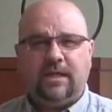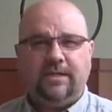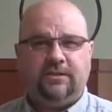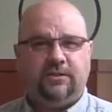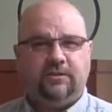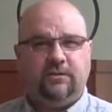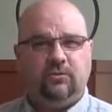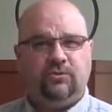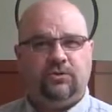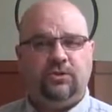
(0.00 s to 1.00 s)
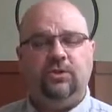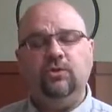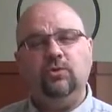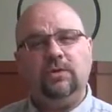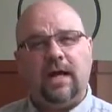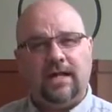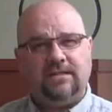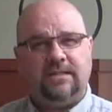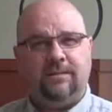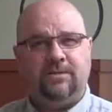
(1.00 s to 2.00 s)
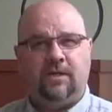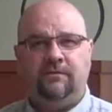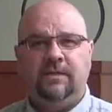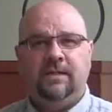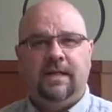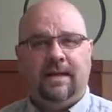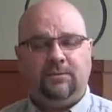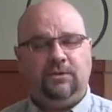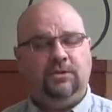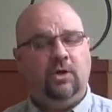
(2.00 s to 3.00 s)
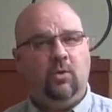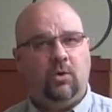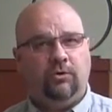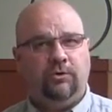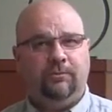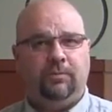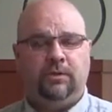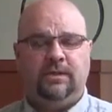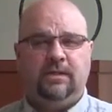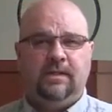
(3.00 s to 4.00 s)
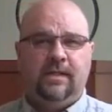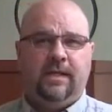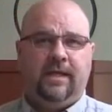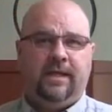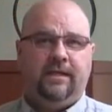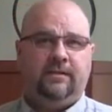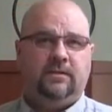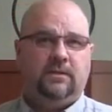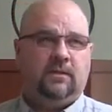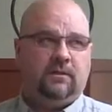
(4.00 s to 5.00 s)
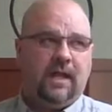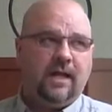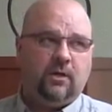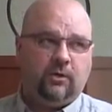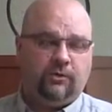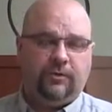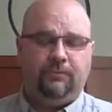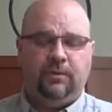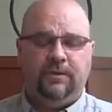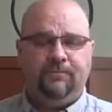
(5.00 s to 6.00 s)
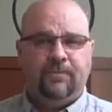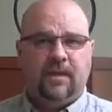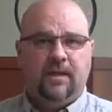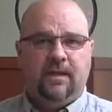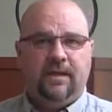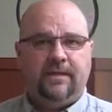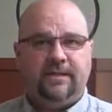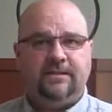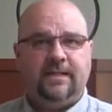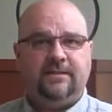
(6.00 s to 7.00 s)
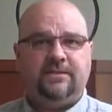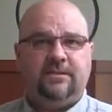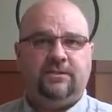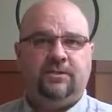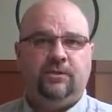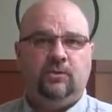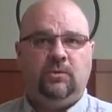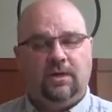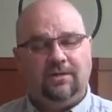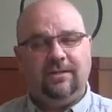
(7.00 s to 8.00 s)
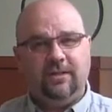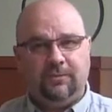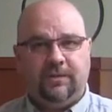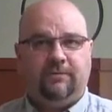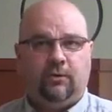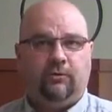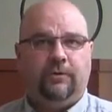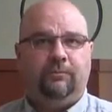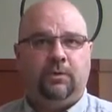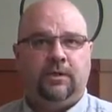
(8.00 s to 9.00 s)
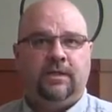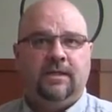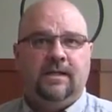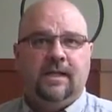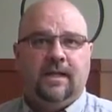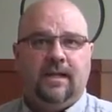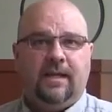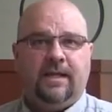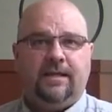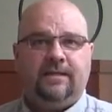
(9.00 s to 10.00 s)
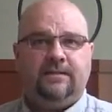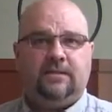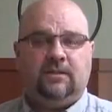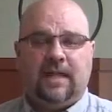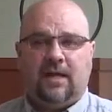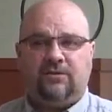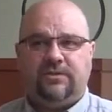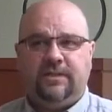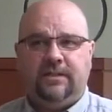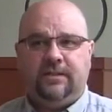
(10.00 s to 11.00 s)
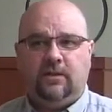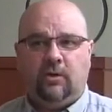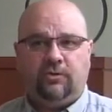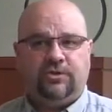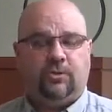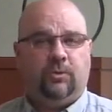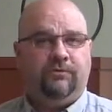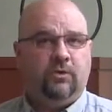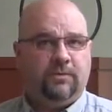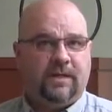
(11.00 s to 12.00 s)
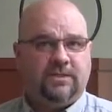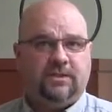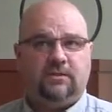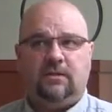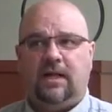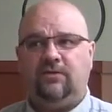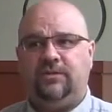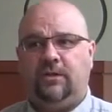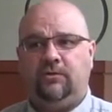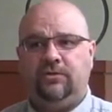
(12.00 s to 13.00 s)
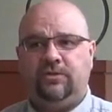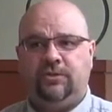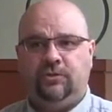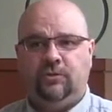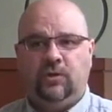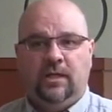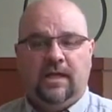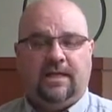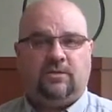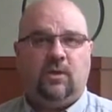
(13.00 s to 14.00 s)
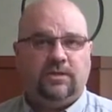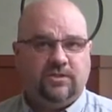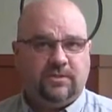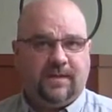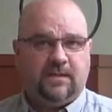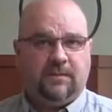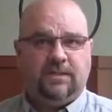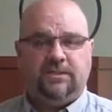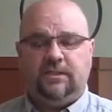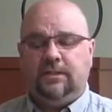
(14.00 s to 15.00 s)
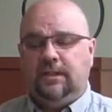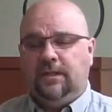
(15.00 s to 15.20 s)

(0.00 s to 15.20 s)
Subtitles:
kind of took those two concepts of absolutely no owner input and a lot of owner input and condensed it to a little bit of owner input, and allows the owners to review the budget, allows the owners to ask questions about the budget,